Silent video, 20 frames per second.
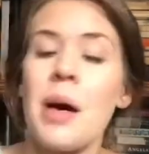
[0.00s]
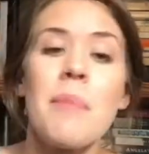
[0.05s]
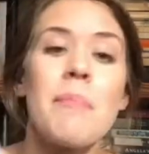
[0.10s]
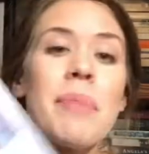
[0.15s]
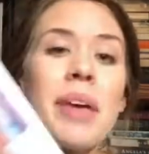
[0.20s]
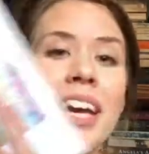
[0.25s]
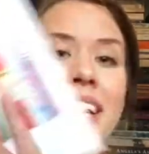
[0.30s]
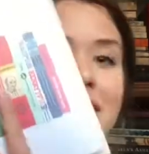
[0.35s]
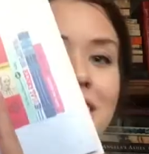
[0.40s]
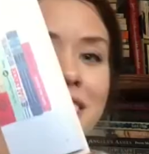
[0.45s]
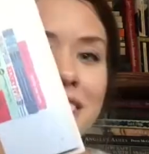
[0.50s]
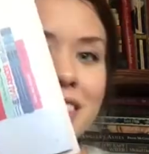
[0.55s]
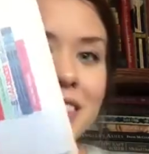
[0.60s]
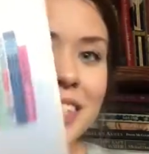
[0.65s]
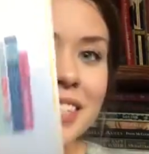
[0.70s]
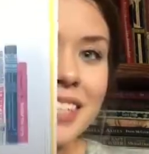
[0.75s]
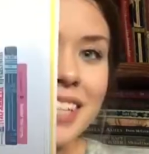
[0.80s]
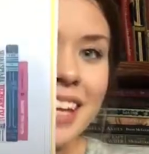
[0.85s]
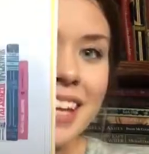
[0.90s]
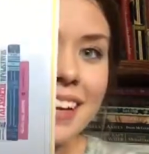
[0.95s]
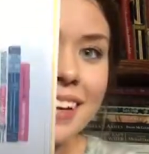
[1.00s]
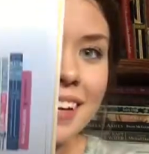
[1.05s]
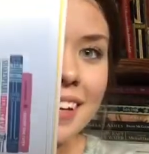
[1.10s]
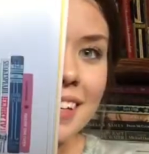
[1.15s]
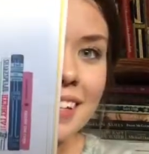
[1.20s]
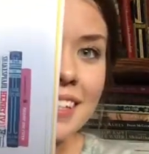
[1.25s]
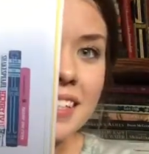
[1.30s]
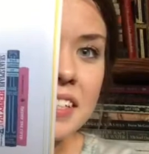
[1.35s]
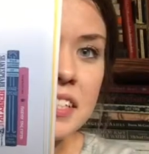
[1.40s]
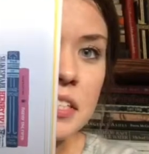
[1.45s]
pictures in
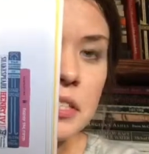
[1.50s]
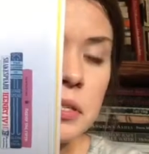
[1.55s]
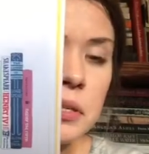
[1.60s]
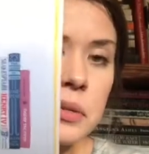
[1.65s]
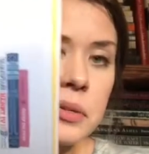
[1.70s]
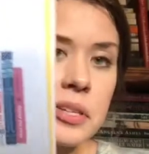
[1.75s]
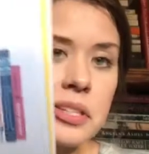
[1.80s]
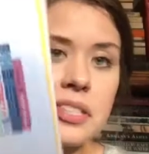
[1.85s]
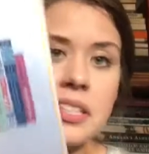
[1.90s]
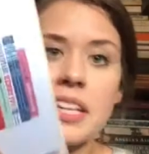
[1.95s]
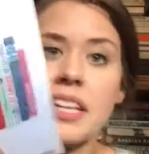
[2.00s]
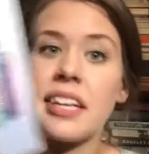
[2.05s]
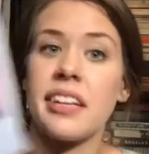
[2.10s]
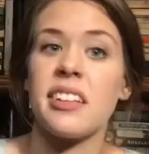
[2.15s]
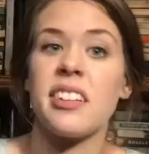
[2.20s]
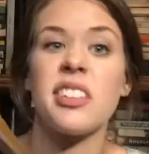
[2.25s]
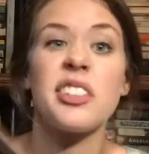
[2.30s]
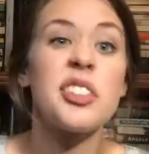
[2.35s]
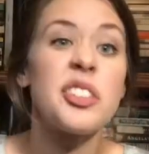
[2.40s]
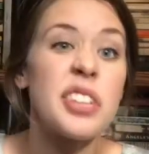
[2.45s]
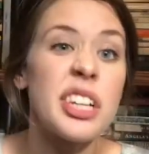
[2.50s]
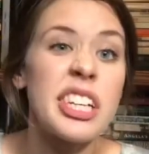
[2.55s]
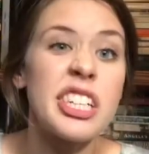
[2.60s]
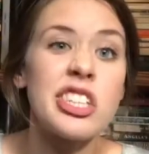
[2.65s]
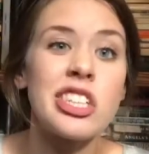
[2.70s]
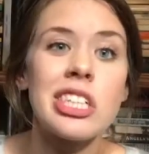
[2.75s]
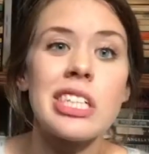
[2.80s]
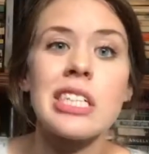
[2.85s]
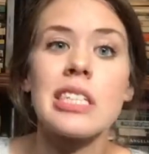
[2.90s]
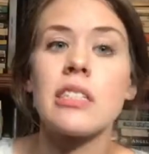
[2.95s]
it. So there's like
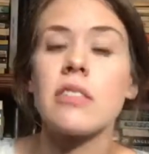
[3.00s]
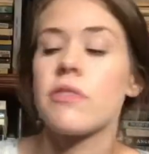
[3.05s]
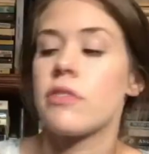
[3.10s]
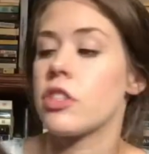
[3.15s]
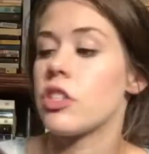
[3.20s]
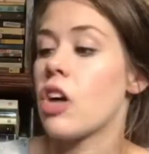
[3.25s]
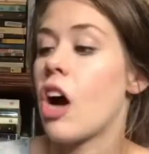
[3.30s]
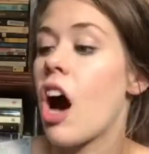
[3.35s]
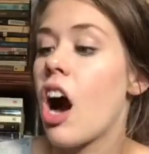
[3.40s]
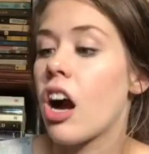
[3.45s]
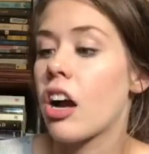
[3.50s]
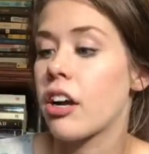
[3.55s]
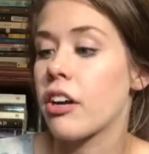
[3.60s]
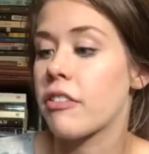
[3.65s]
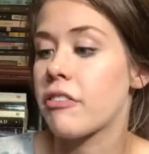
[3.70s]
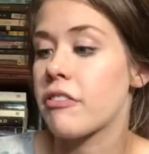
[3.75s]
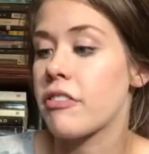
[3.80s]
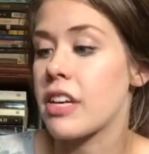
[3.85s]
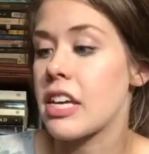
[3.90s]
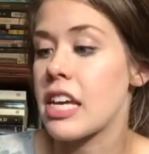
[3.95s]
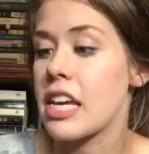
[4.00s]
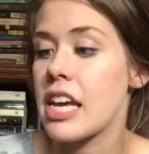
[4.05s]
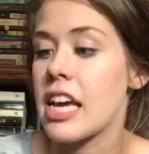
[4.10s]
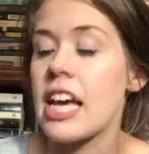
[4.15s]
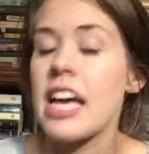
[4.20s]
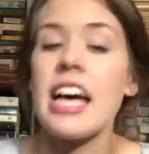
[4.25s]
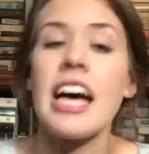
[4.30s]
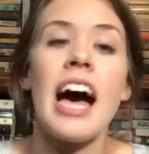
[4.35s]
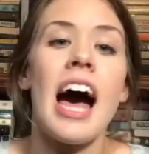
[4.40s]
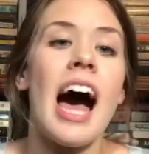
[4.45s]
illustrations, photography,
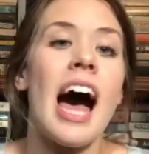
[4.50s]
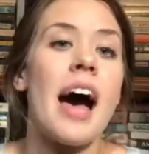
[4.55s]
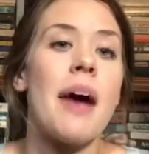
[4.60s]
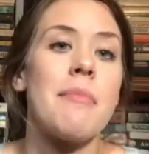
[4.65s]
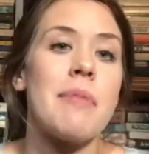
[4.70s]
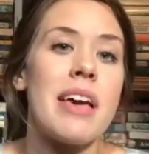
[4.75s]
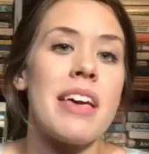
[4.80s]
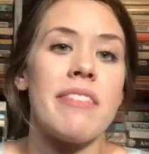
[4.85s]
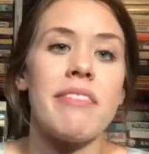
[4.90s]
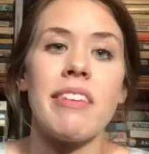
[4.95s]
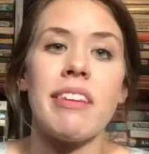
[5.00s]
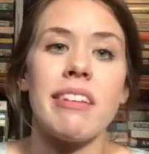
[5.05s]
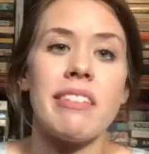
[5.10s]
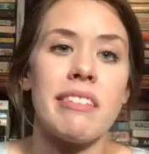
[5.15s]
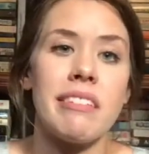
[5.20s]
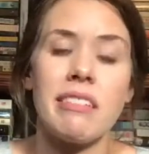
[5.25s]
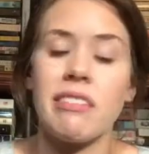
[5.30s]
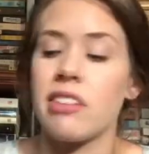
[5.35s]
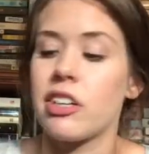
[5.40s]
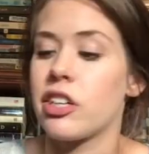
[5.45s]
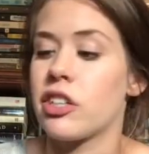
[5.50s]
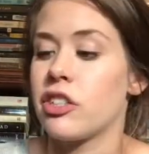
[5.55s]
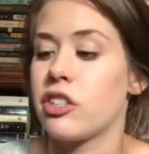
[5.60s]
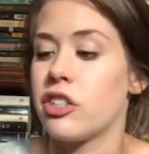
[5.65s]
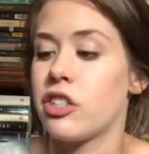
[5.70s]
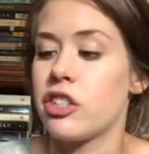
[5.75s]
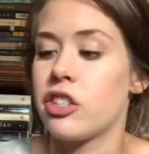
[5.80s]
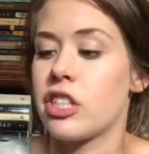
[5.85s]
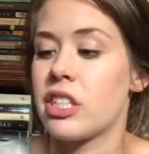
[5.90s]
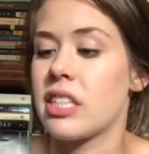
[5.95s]
um, and then
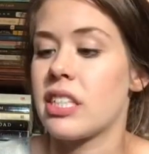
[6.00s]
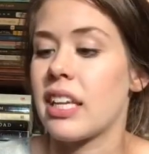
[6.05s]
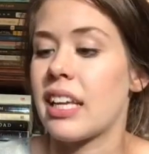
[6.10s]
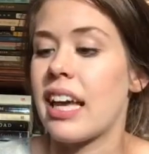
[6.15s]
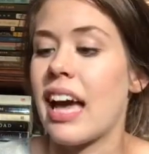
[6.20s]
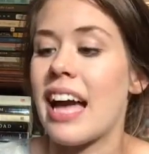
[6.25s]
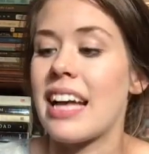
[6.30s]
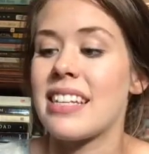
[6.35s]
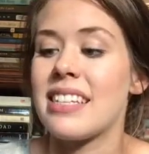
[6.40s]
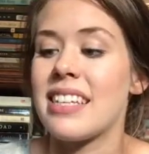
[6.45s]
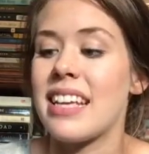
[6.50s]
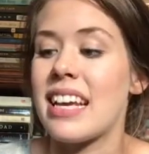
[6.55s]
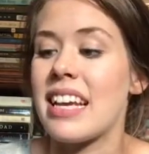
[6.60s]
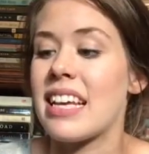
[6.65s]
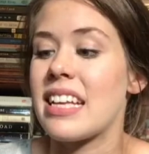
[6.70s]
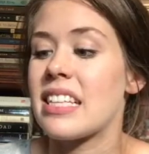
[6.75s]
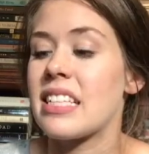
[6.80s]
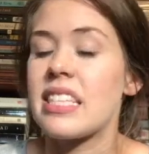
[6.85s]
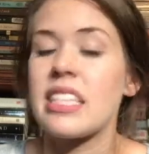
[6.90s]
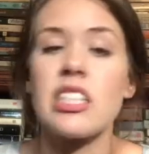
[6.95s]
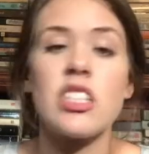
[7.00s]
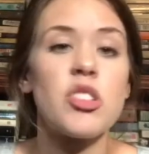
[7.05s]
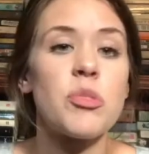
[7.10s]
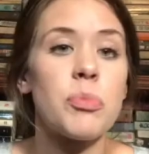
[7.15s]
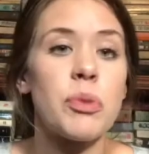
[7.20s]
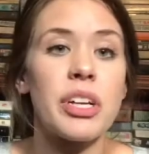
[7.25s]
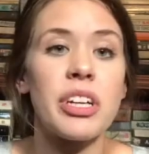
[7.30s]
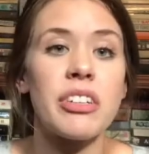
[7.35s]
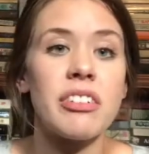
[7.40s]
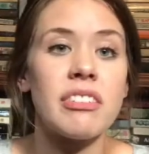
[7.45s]
there's just like essays
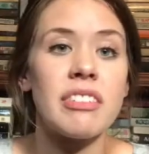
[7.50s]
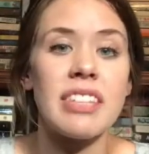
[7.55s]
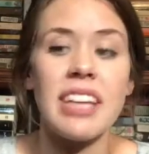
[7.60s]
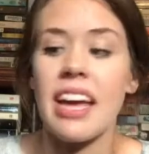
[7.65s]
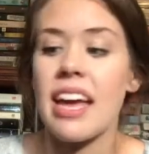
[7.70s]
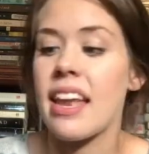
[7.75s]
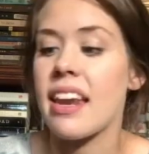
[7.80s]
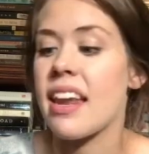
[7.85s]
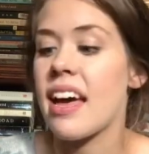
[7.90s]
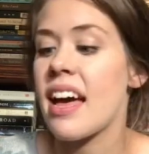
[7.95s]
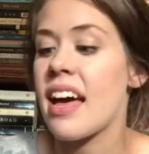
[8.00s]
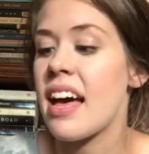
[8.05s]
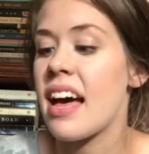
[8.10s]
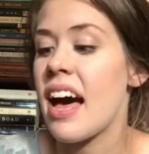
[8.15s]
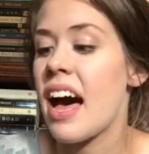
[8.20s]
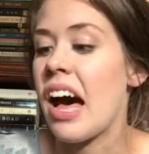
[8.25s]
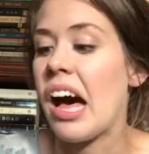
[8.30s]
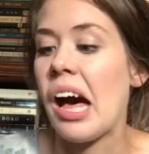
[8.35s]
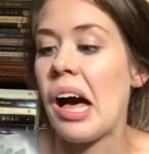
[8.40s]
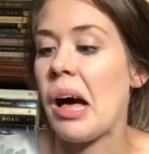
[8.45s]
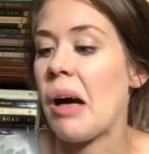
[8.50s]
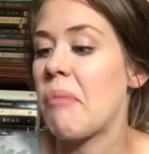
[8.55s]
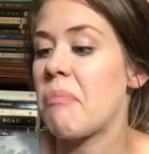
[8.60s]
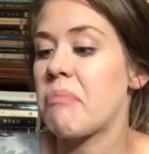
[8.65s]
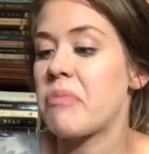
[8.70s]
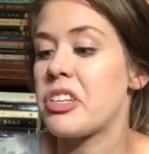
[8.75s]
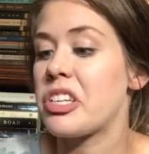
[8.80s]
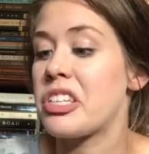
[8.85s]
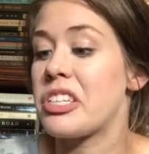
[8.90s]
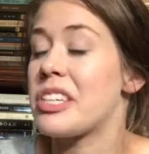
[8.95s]
sprinkled in um,
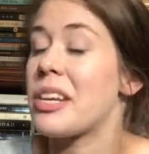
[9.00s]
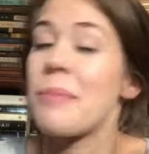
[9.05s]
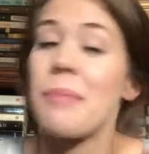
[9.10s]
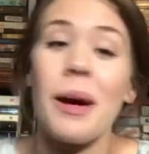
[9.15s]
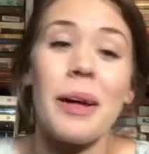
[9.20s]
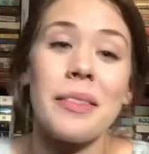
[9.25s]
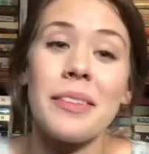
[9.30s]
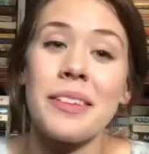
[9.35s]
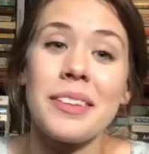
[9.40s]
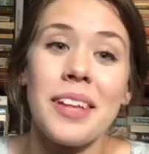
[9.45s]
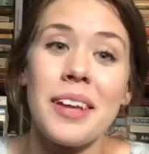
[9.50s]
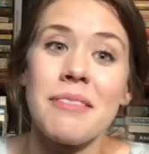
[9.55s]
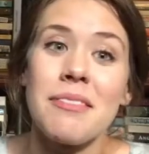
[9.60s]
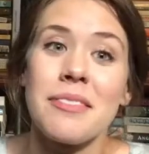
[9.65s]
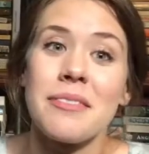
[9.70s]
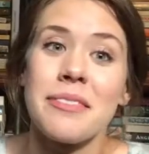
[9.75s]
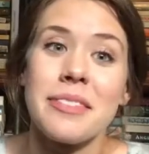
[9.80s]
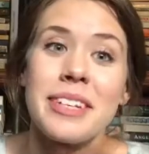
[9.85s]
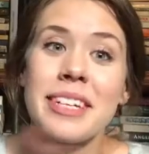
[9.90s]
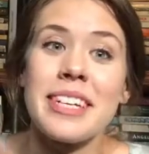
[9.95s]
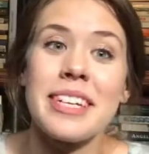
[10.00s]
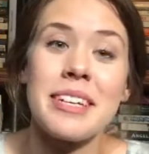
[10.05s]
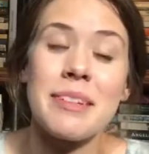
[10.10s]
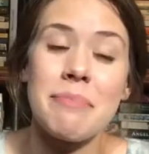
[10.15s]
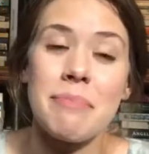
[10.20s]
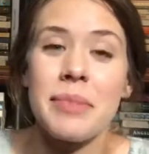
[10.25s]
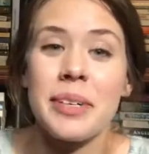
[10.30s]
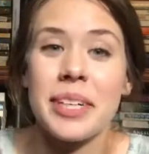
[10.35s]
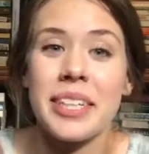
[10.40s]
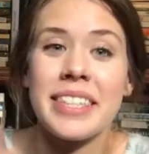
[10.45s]
just about the love of reading
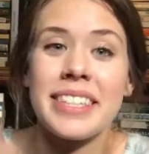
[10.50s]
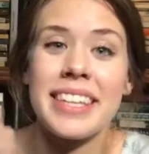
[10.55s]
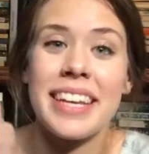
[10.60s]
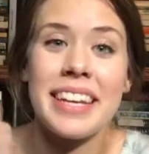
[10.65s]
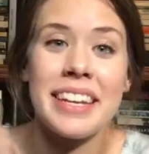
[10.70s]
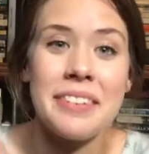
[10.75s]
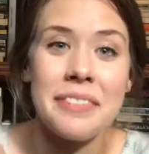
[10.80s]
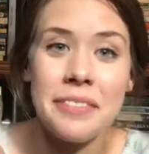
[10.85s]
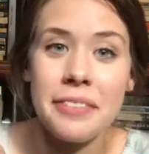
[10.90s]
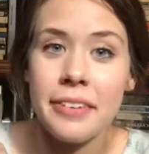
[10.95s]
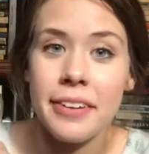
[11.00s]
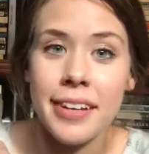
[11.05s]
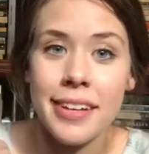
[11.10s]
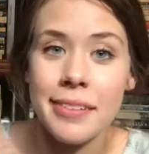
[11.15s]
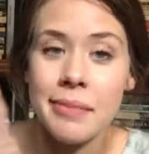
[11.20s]
and books. And if